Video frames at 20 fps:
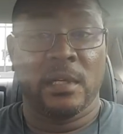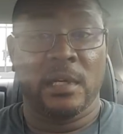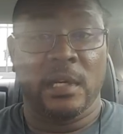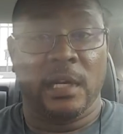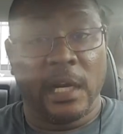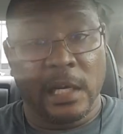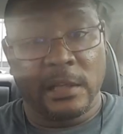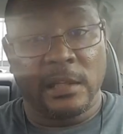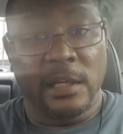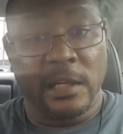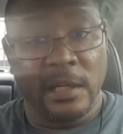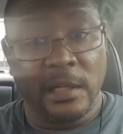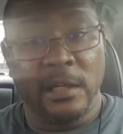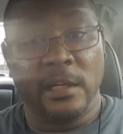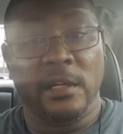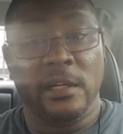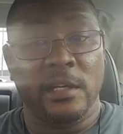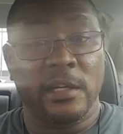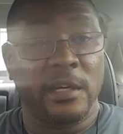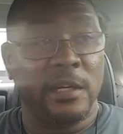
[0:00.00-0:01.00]
And at the end
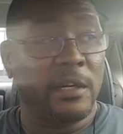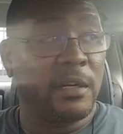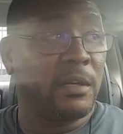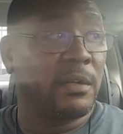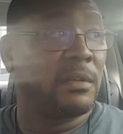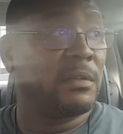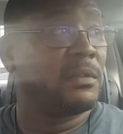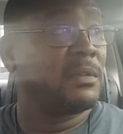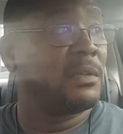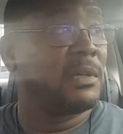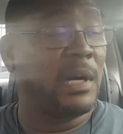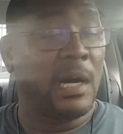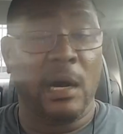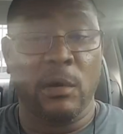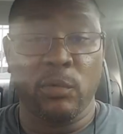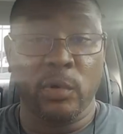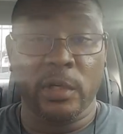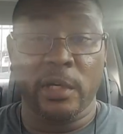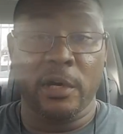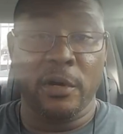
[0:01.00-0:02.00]
of the year,
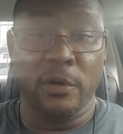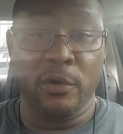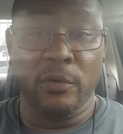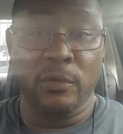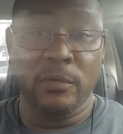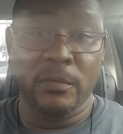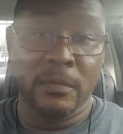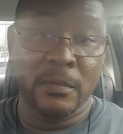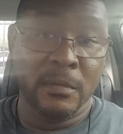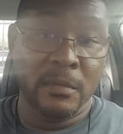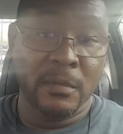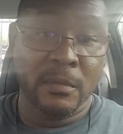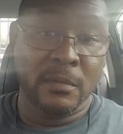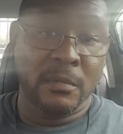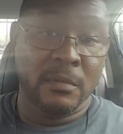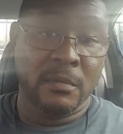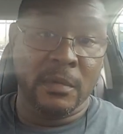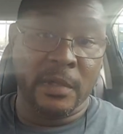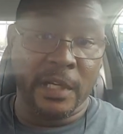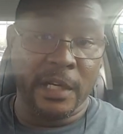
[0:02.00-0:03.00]
I want to owe
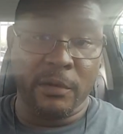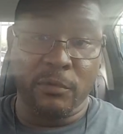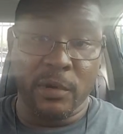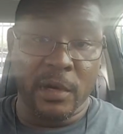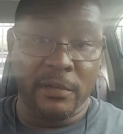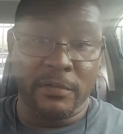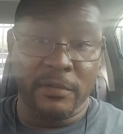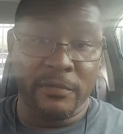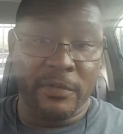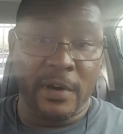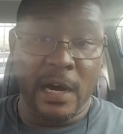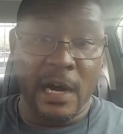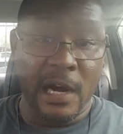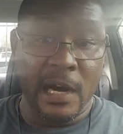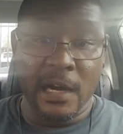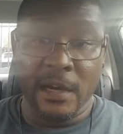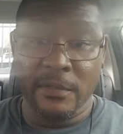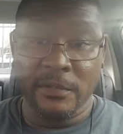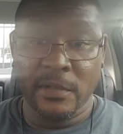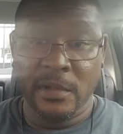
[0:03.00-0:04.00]
anywhere from
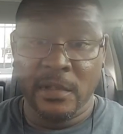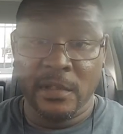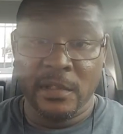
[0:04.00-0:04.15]
$500